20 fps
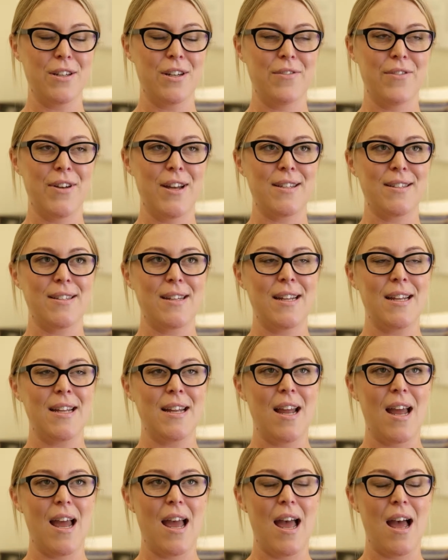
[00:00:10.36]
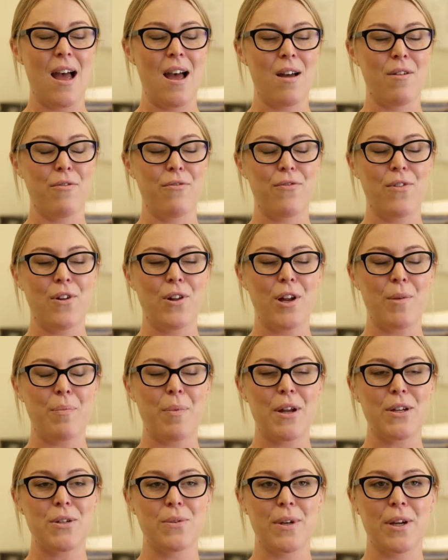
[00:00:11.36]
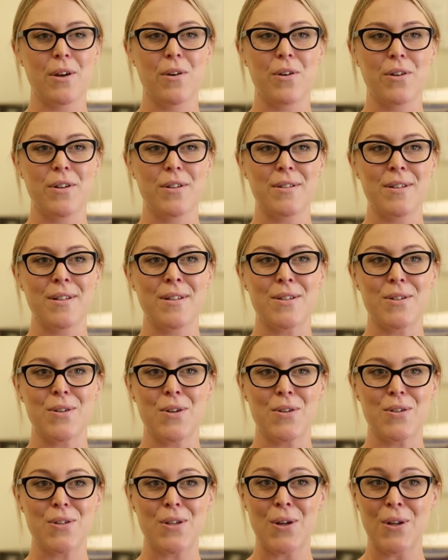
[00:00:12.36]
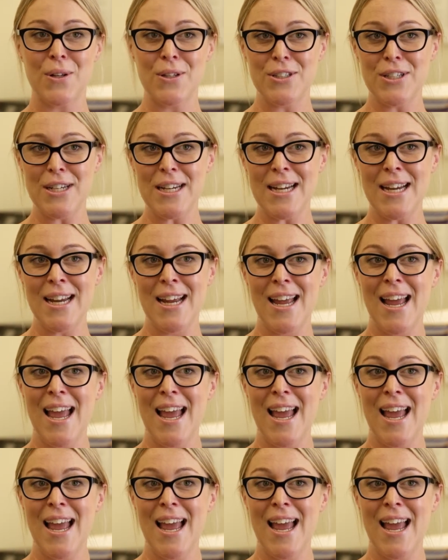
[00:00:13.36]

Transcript: University, followed by doing honours in Sociology.